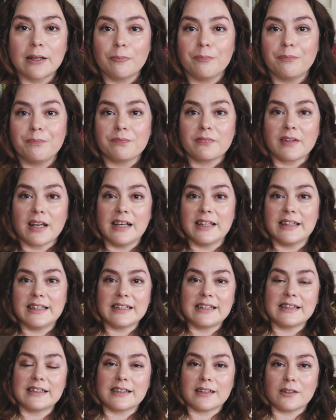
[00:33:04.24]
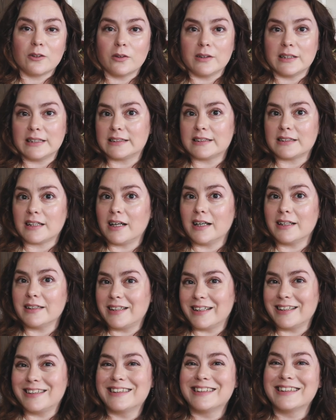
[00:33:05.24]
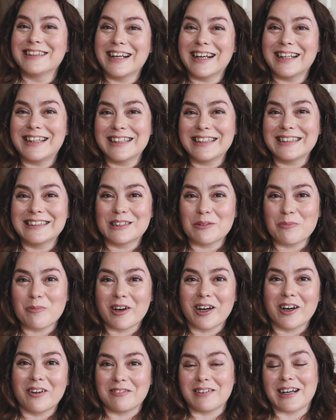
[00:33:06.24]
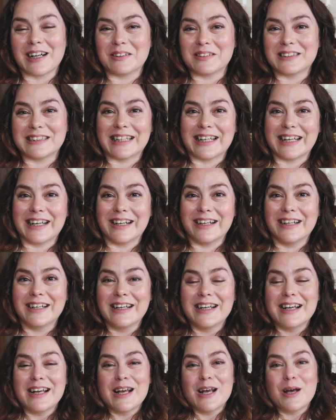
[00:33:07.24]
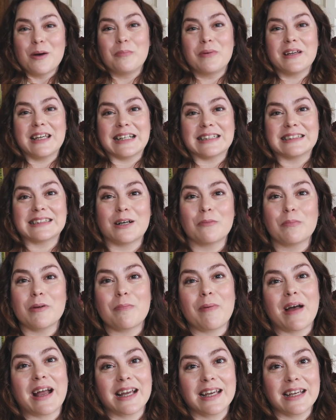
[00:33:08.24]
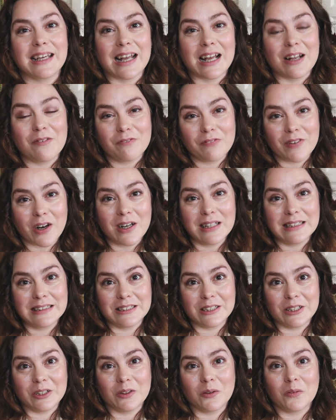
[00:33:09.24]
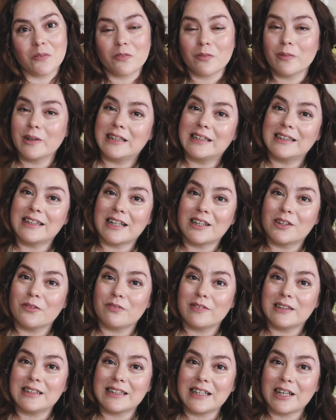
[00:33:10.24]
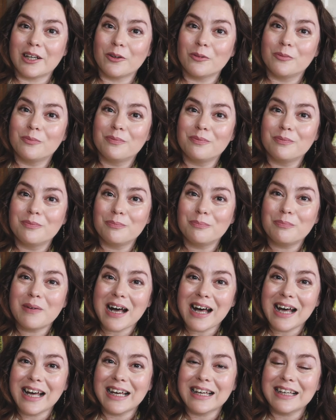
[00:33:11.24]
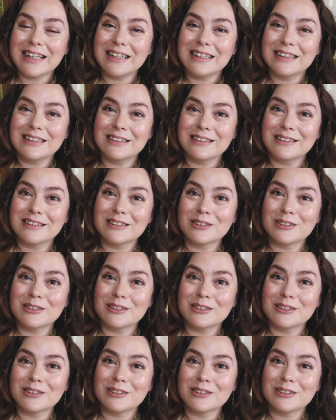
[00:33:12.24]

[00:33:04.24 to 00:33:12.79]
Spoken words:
up, I think on this side, I think somewhere around here. But yes, I'll be back again very soon with another video. Bye!